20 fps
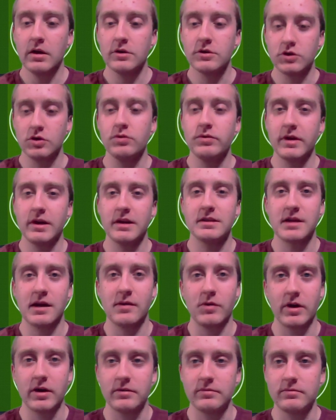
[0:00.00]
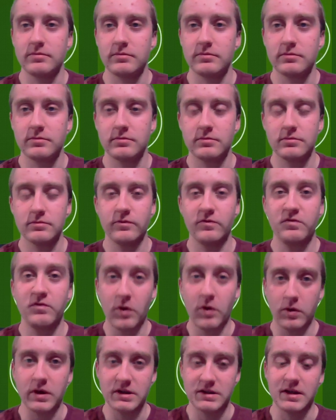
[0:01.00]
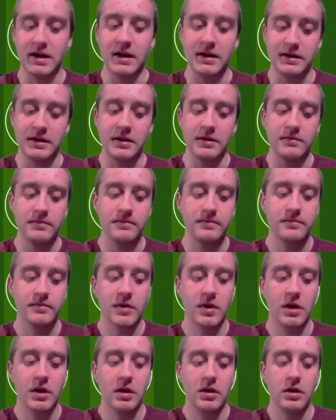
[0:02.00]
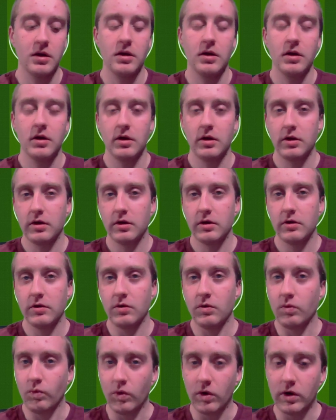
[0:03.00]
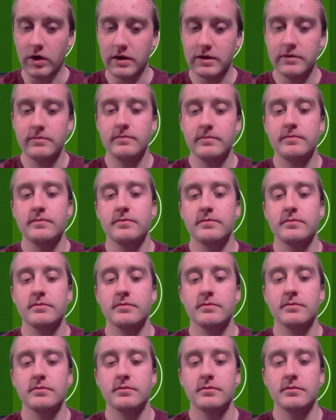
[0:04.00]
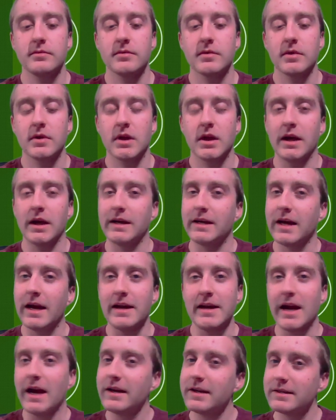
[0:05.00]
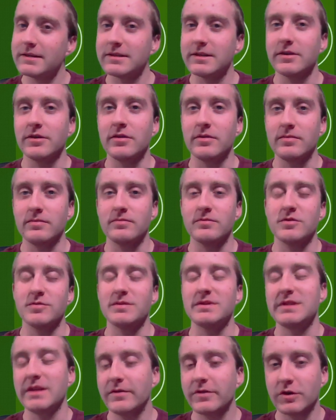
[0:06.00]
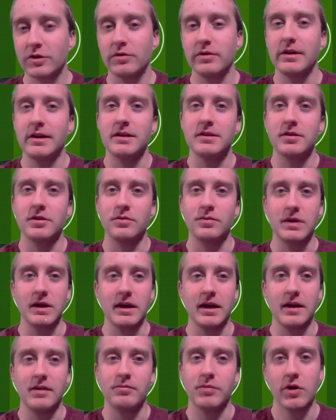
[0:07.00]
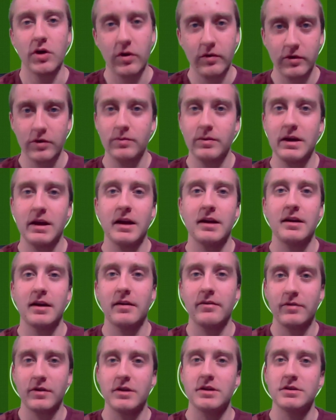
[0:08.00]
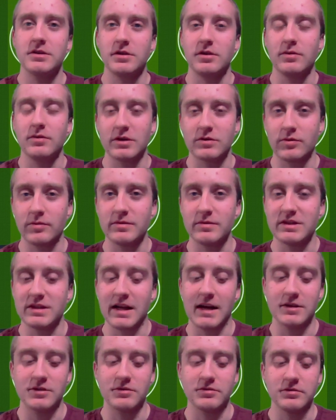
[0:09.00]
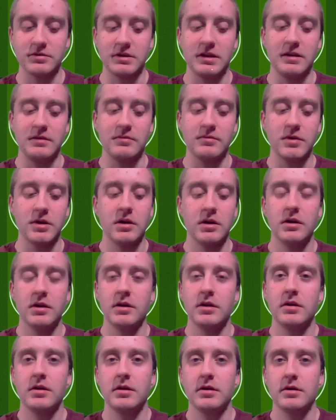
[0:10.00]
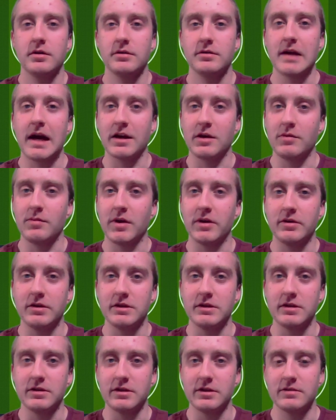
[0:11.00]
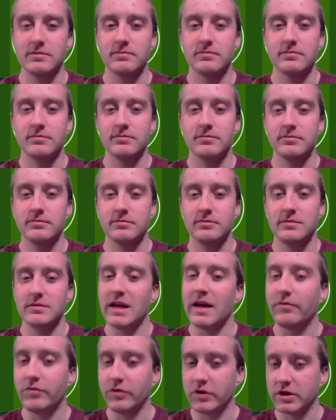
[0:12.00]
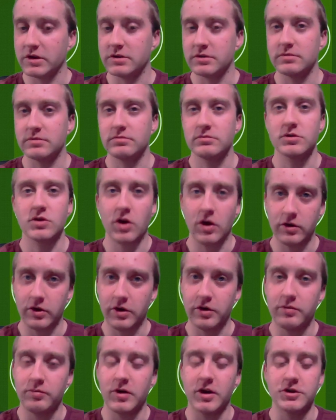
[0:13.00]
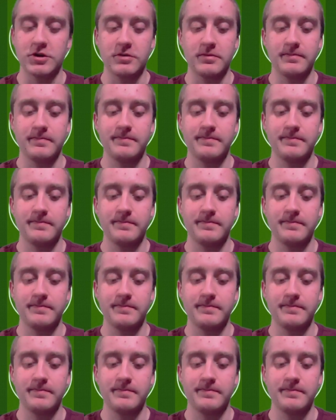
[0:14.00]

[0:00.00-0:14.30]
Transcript: Two things I want to focus on here. One, again, not necessarily specifically related to the weekend, but over the weekend, I finished the U.S. Women's National Team documentary series. Netflix, it's called Under Pressure.